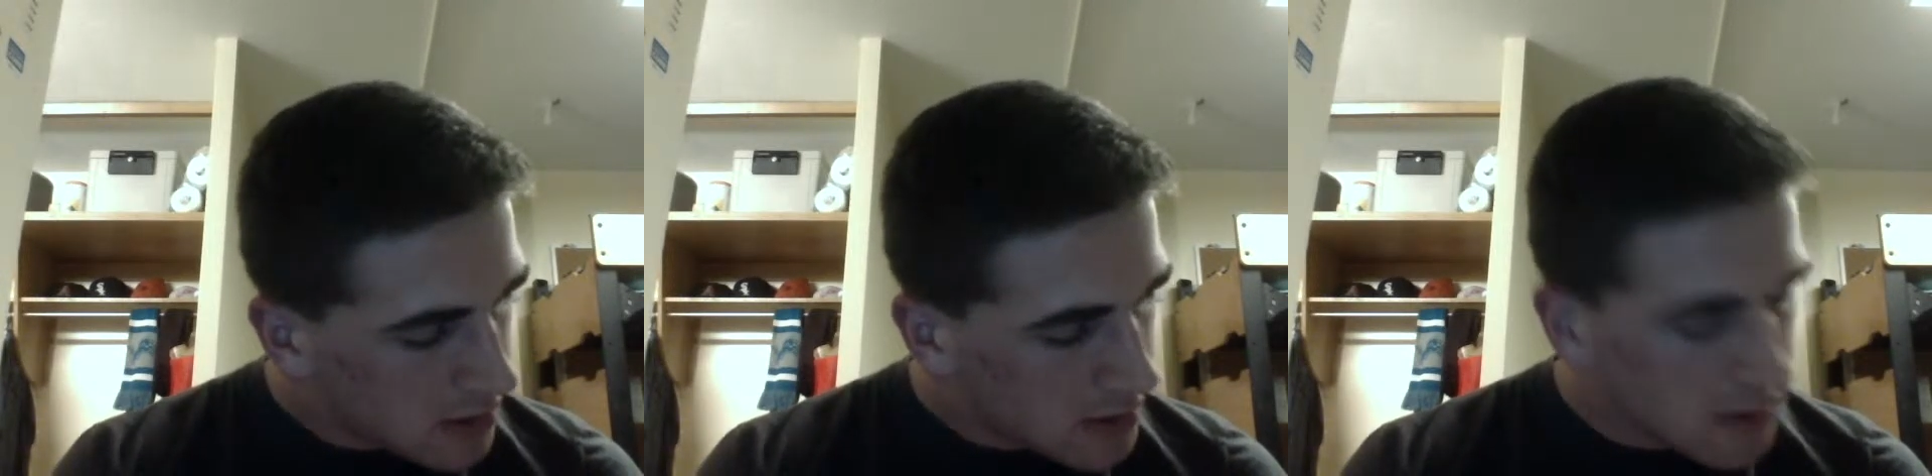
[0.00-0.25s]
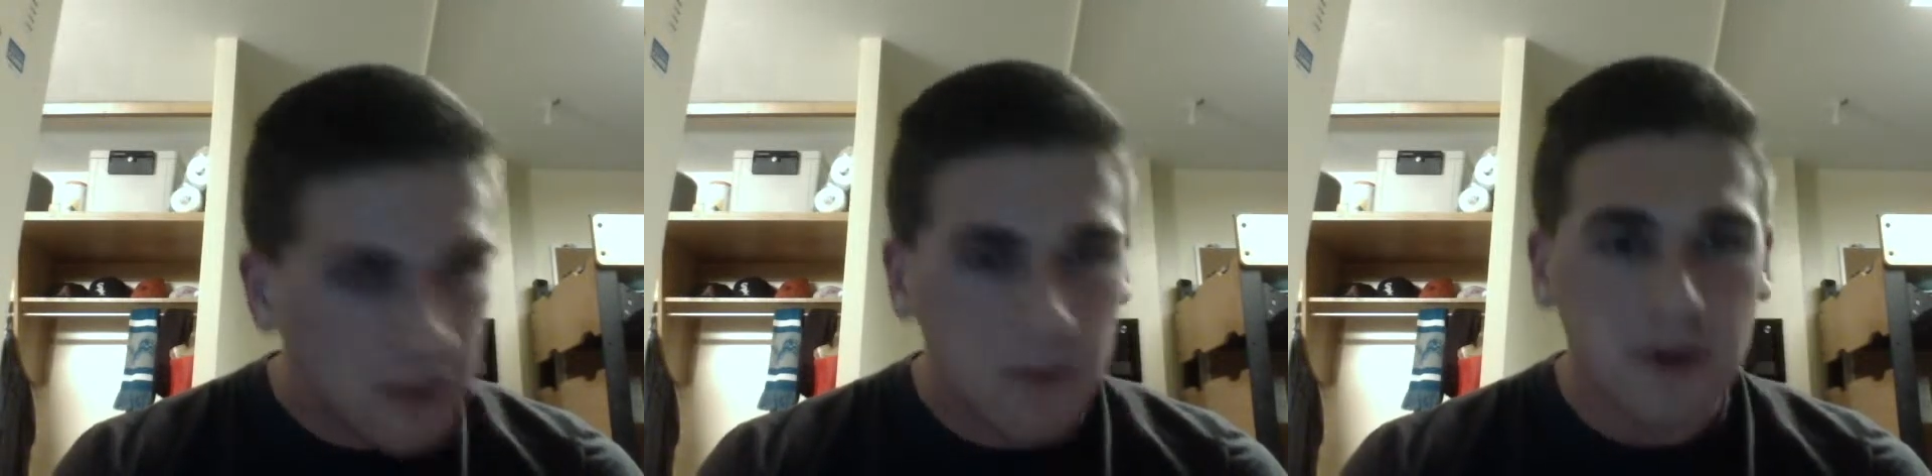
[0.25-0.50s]

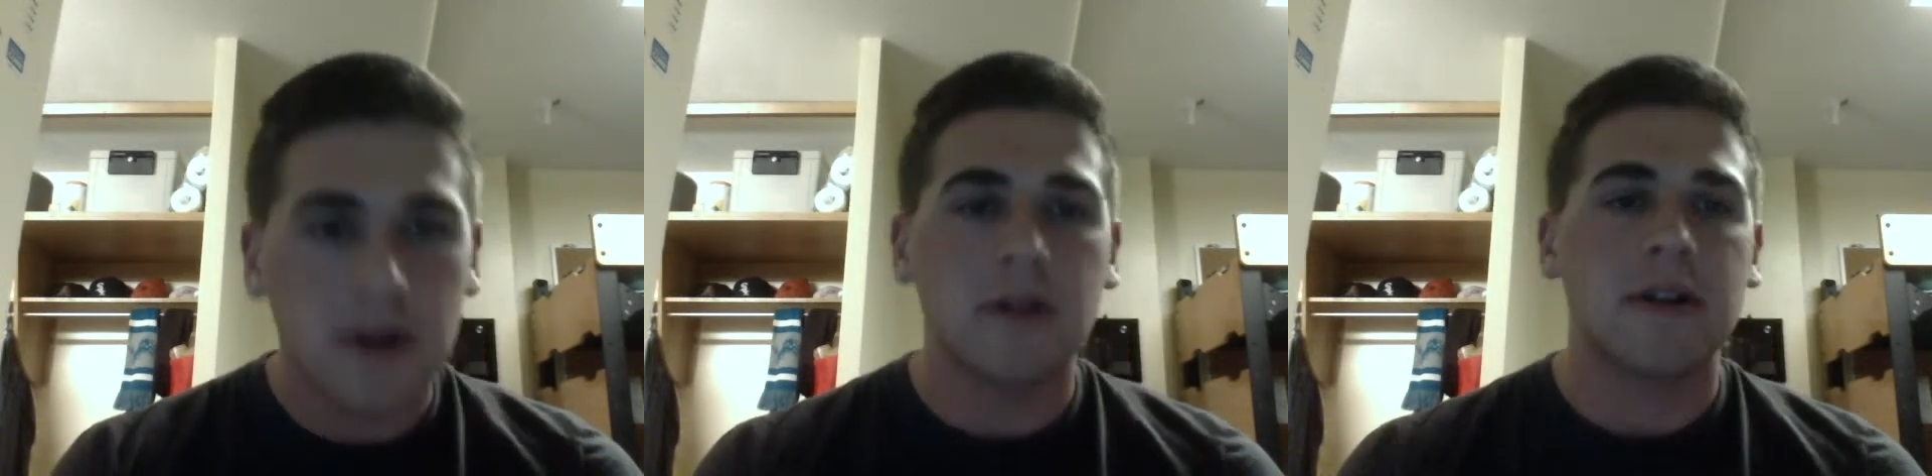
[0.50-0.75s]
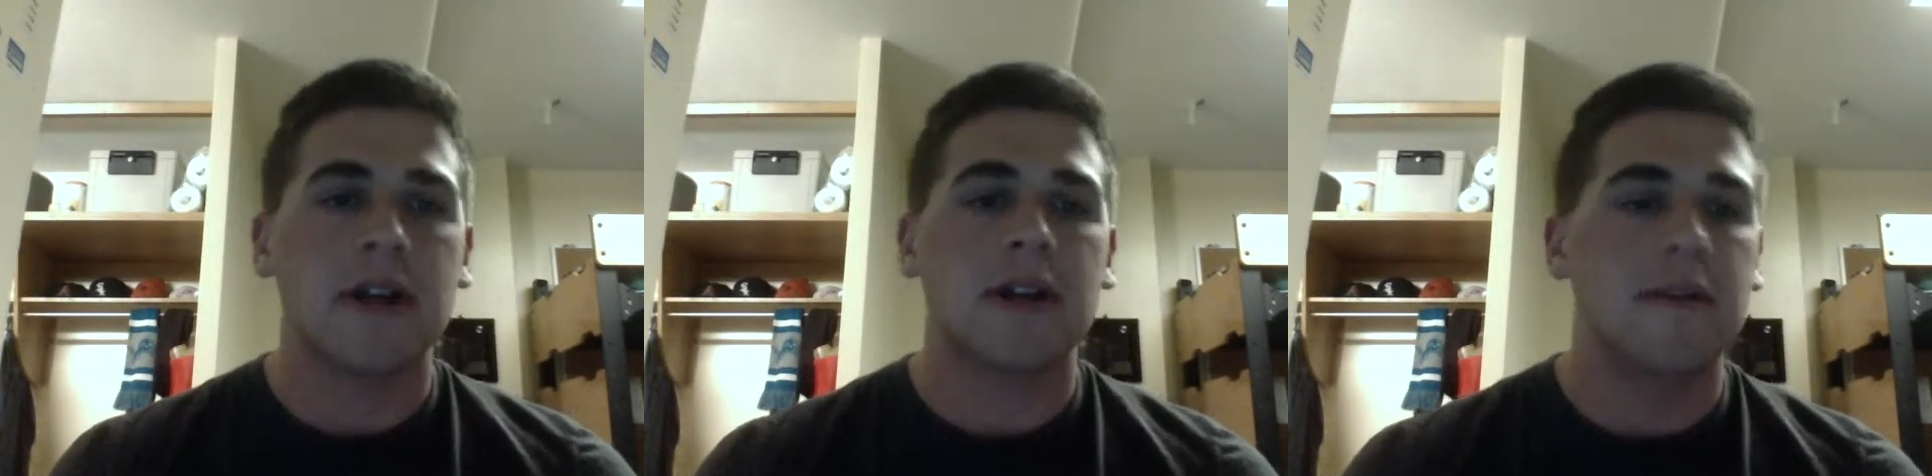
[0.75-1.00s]
So one of
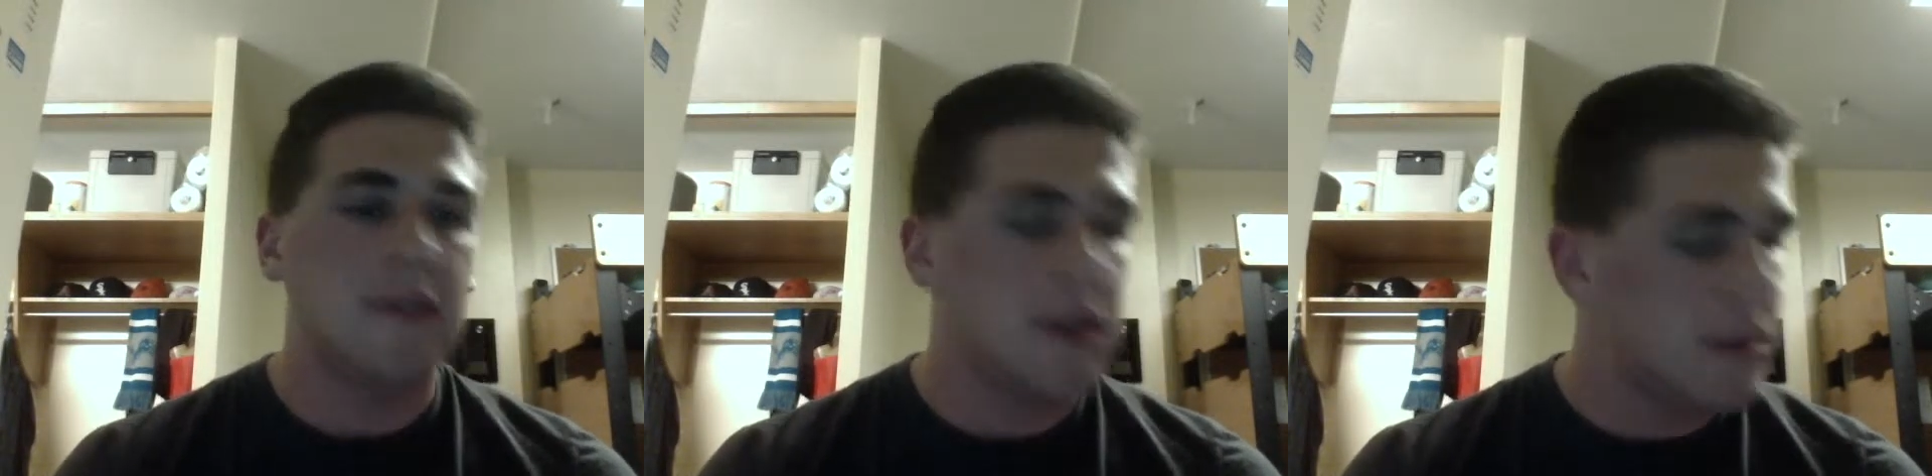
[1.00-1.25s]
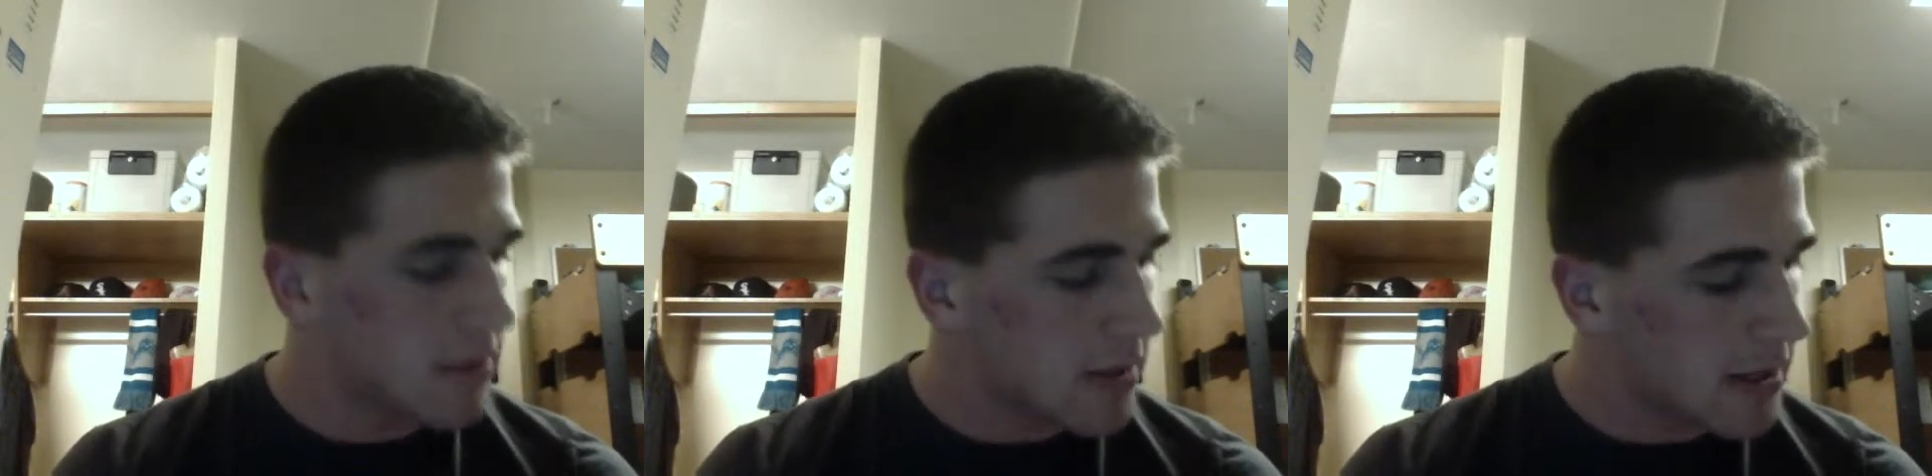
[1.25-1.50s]
those
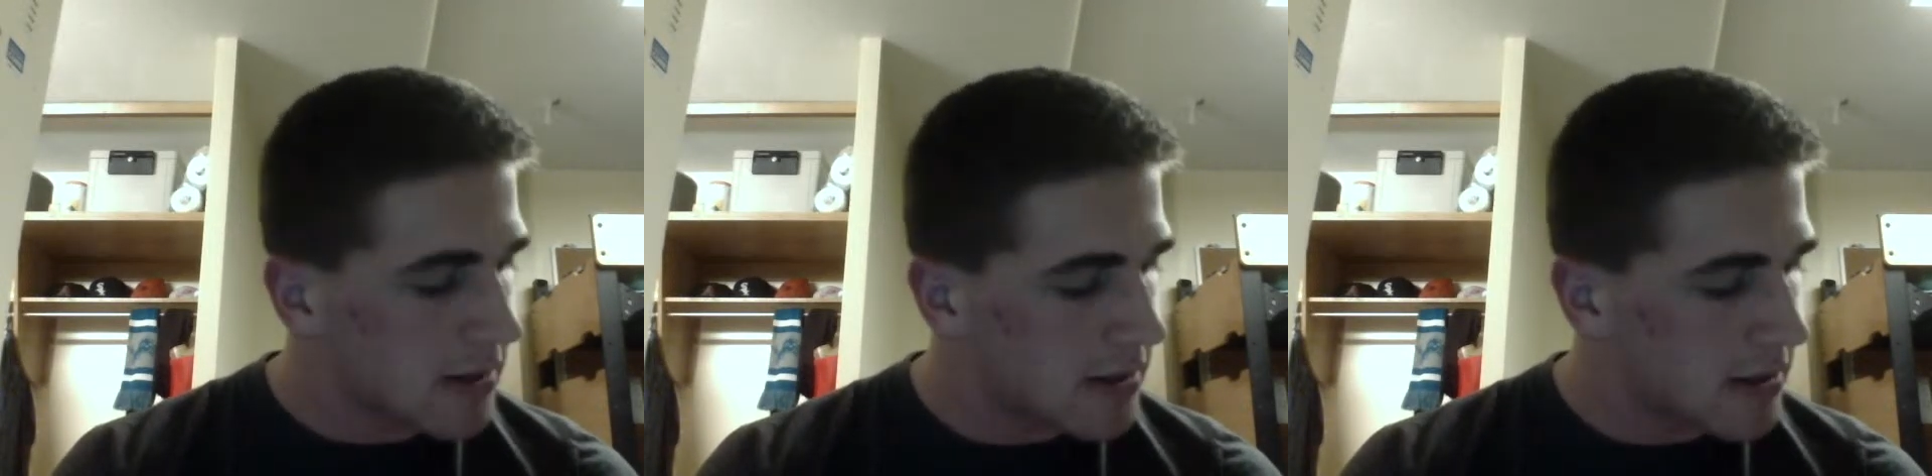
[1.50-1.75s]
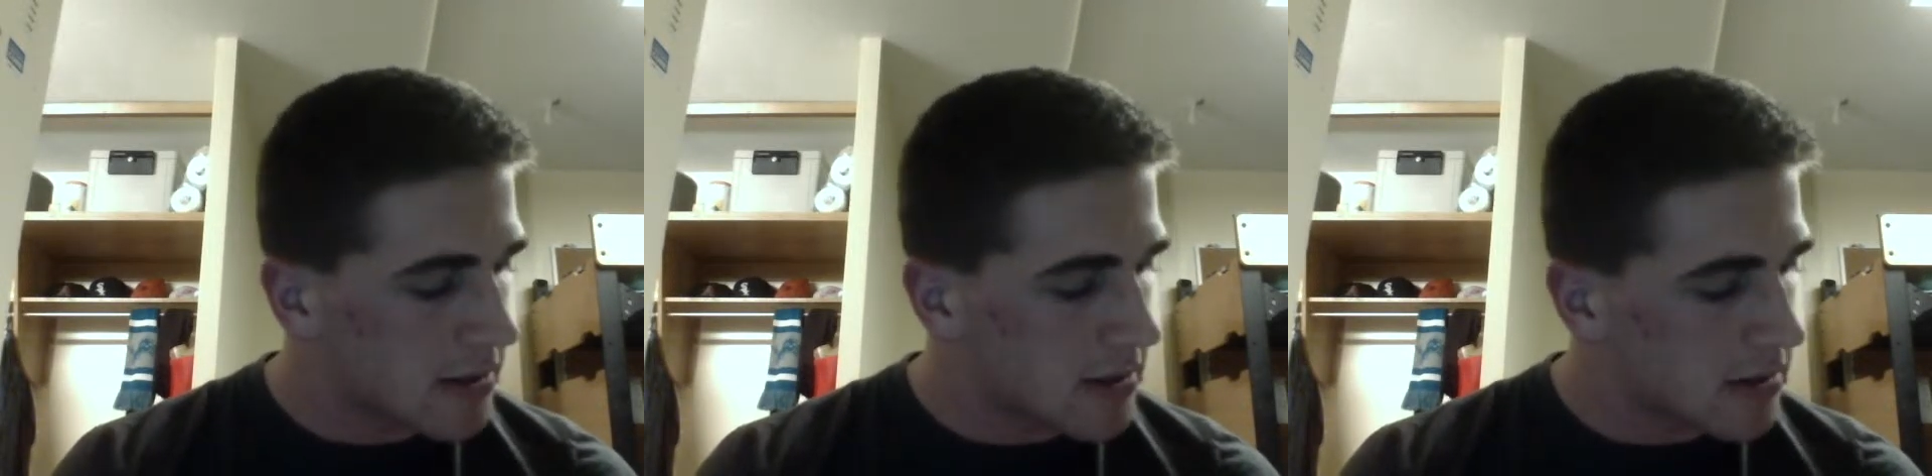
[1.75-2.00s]
activities will
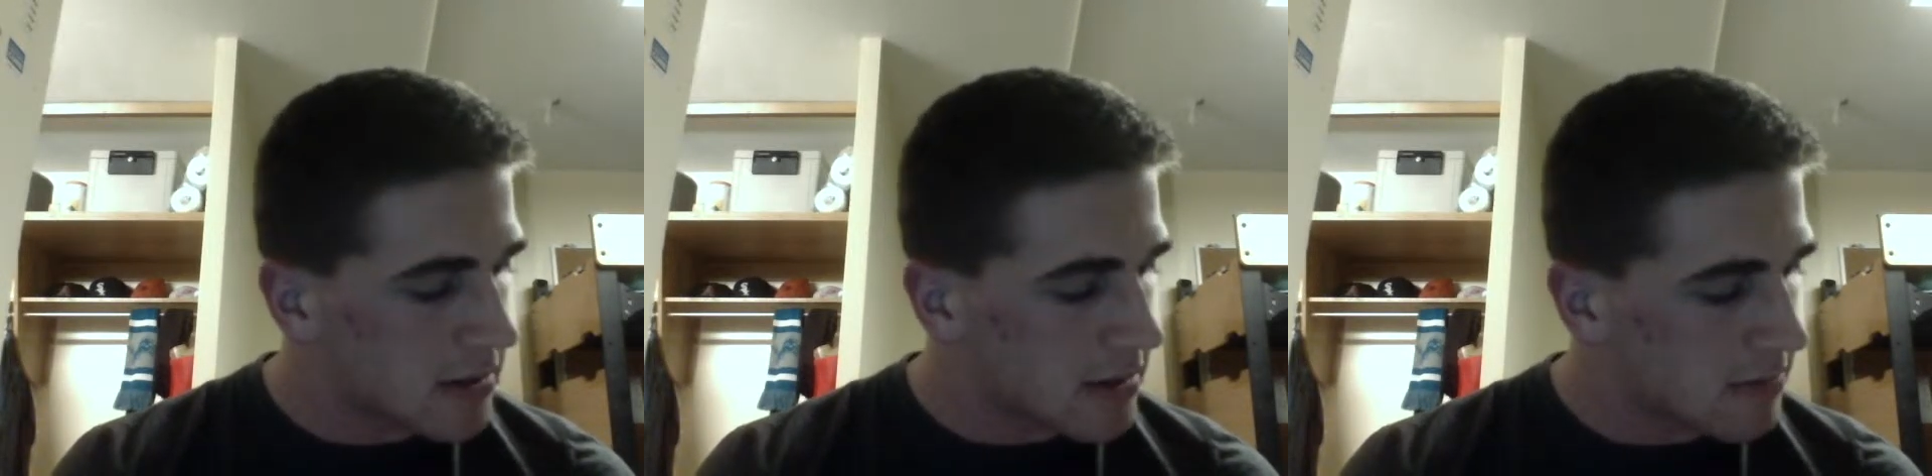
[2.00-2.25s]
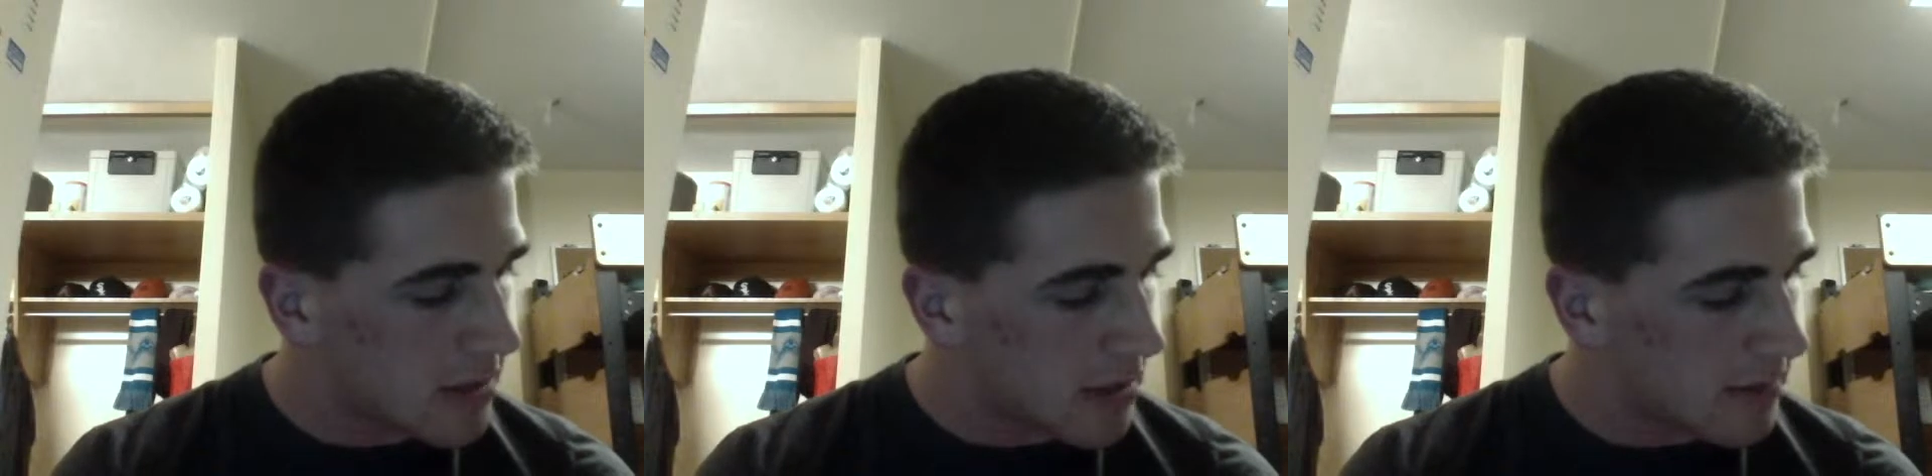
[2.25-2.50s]
likely occur
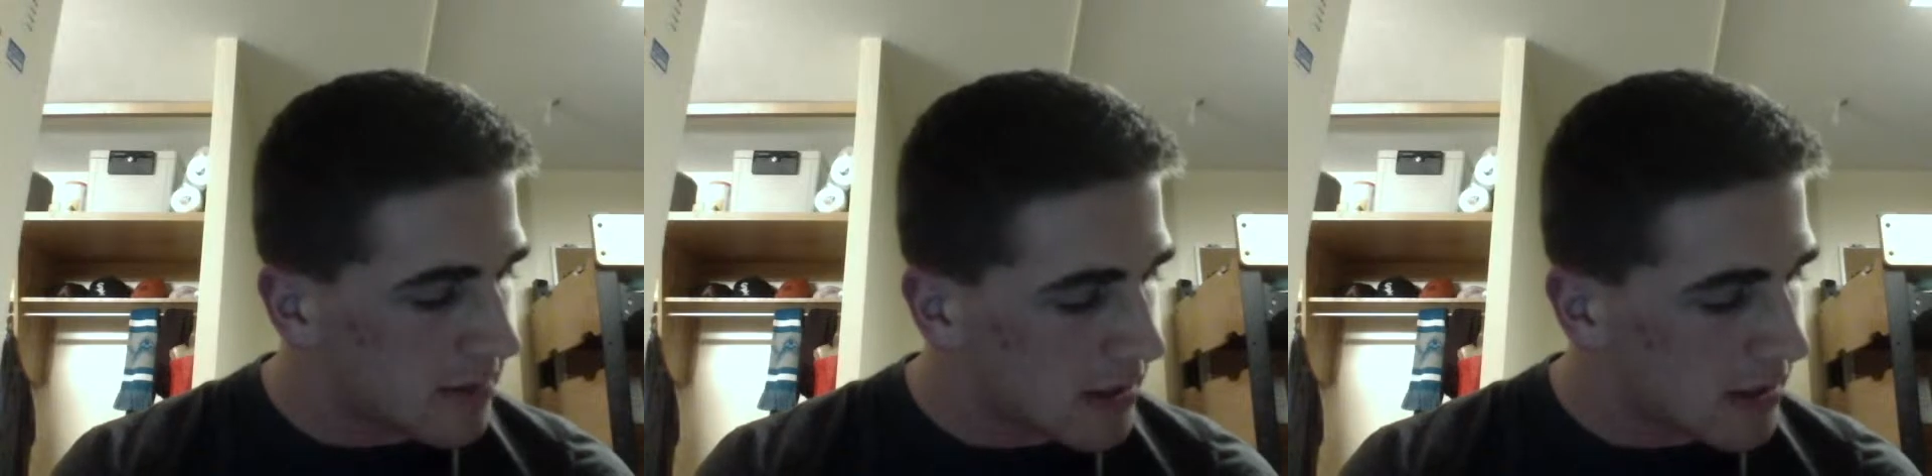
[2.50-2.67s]
sometime